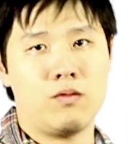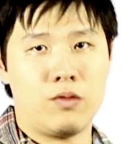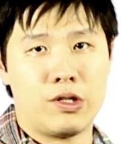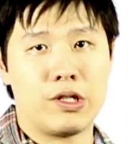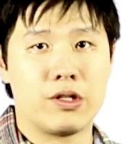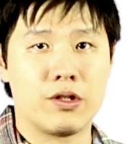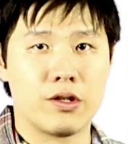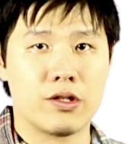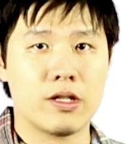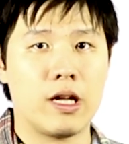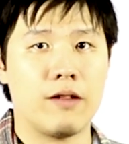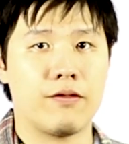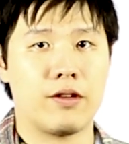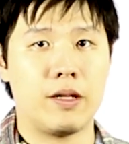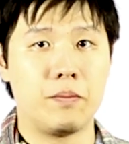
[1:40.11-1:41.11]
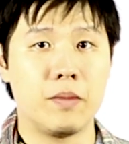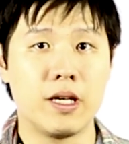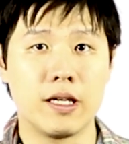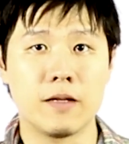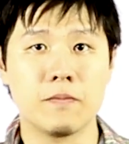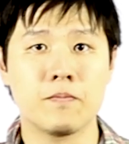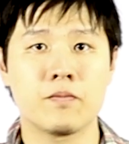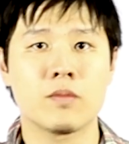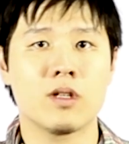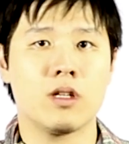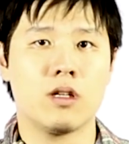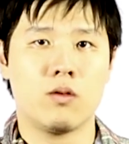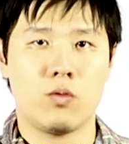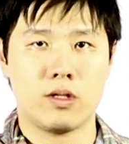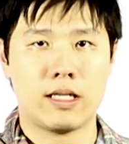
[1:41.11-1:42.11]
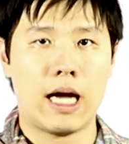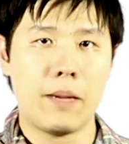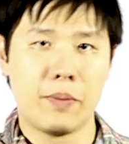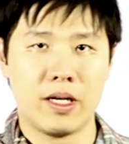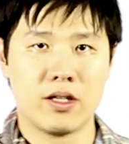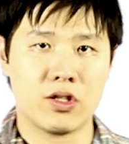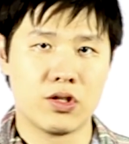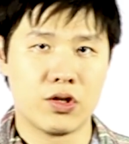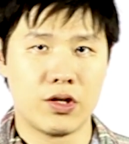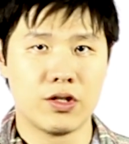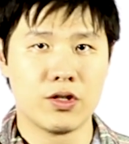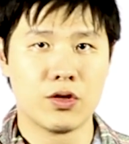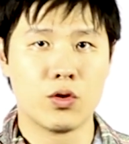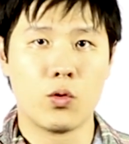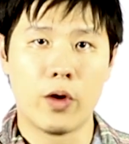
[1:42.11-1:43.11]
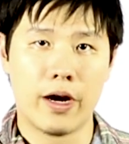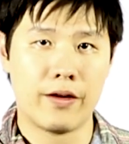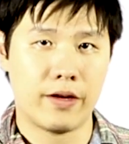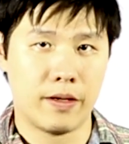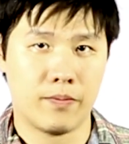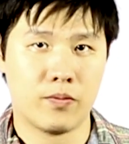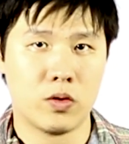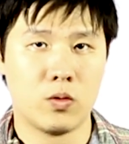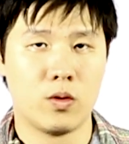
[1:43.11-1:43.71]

which is yourself and me, would type in a search query.